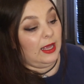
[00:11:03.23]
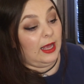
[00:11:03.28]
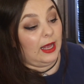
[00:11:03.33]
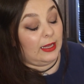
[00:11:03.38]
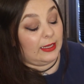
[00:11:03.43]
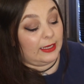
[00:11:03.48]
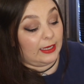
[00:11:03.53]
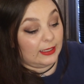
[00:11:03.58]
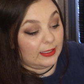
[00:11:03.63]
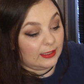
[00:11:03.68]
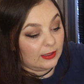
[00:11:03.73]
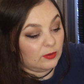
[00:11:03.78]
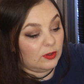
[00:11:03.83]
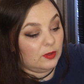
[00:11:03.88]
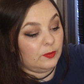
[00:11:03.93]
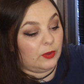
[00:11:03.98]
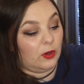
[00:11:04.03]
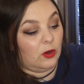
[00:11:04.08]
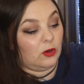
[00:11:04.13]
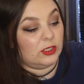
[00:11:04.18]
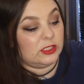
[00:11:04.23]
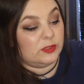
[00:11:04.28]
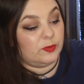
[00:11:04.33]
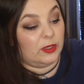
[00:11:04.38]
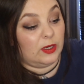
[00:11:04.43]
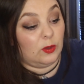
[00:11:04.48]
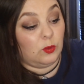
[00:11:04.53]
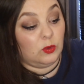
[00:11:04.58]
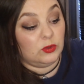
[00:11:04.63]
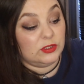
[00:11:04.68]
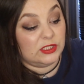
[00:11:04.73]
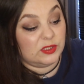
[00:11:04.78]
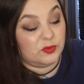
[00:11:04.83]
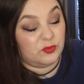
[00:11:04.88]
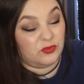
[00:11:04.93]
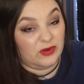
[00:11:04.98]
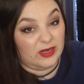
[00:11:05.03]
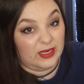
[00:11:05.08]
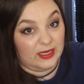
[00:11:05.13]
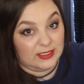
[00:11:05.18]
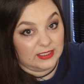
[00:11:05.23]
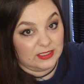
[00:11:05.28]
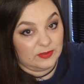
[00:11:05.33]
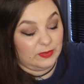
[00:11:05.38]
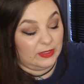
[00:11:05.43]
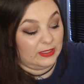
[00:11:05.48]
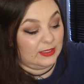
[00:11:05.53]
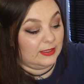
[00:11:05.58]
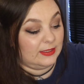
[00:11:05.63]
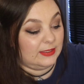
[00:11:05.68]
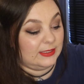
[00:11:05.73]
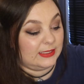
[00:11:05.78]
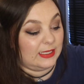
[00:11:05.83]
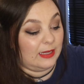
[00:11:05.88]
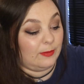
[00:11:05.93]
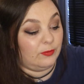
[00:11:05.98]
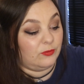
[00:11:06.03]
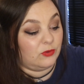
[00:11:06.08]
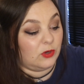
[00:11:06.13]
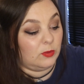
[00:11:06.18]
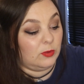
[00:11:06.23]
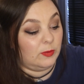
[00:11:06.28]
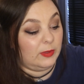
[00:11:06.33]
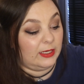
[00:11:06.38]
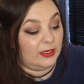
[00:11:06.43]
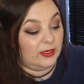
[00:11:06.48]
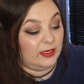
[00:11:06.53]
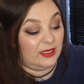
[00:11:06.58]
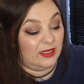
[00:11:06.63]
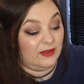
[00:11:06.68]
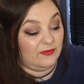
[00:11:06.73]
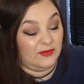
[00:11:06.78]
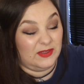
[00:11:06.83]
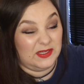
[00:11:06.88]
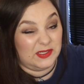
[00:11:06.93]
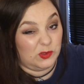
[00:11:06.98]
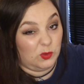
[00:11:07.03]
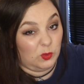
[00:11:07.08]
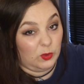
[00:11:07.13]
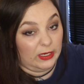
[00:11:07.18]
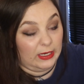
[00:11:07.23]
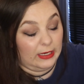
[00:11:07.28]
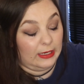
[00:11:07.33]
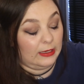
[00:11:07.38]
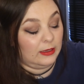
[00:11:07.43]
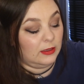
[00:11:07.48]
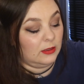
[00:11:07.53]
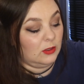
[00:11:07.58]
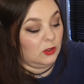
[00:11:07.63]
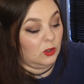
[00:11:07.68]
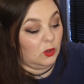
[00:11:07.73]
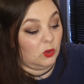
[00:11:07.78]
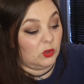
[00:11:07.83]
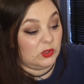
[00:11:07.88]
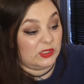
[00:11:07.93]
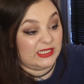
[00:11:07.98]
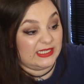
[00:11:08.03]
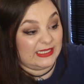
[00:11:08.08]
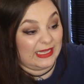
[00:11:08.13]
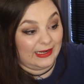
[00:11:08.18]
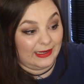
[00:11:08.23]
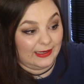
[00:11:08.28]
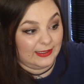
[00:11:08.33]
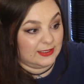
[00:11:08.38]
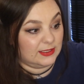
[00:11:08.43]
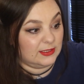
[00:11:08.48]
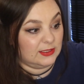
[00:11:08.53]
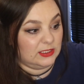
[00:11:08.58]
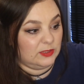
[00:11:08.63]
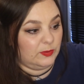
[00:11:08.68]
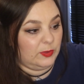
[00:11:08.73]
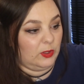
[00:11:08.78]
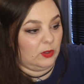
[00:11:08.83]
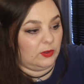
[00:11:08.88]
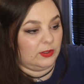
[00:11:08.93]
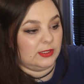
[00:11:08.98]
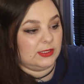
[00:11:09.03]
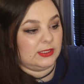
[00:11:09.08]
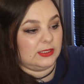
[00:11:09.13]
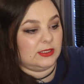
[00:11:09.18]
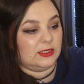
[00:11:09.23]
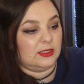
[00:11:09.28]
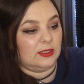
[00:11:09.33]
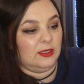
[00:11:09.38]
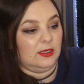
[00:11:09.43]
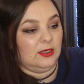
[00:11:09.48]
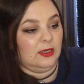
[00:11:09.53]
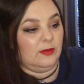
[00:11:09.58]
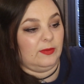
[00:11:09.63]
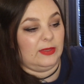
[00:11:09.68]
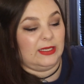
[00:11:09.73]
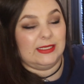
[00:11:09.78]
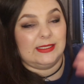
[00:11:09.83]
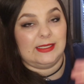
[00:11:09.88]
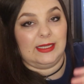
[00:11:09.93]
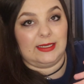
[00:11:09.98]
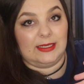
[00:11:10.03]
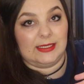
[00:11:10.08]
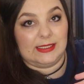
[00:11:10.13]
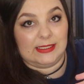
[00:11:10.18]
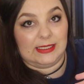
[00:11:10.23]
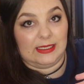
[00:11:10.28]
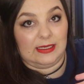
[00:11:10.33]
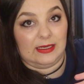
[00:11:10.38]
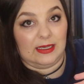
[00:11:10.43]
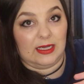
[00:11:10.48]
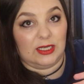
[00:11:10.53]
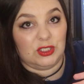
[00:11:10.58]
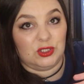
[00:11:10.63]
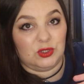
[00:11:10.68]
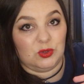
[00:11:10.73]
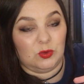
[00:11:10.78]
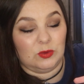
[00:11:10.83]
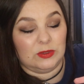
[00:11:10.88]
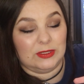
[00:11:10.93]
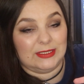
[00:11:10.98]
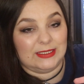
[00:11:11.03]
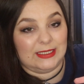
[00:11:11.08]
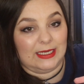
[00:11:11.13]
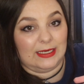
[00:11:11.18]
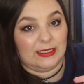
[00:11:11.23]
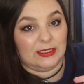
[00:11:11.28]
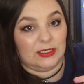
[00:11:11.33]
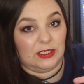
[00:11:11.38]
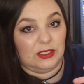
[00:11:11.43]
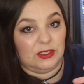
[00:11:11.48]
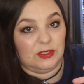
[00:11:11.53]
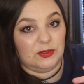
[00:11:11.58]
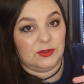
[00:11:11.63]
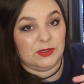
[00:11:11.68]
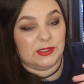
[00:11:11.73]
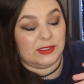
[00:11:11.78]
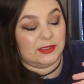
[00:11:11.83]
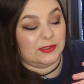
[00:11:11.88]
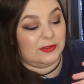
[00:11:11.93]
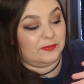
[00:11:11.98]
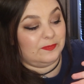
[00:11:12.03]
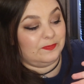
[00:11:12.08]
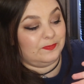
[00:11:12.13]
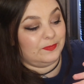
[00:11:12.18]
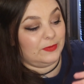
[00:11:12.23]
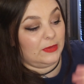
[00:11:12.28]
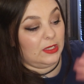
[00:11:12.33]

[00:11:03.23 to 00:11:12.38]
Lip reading: I'll get it out of the box, but I won't spray it because I'm probably going to give this away or sell it, to be honest. Because like I say, I don't tend to use them.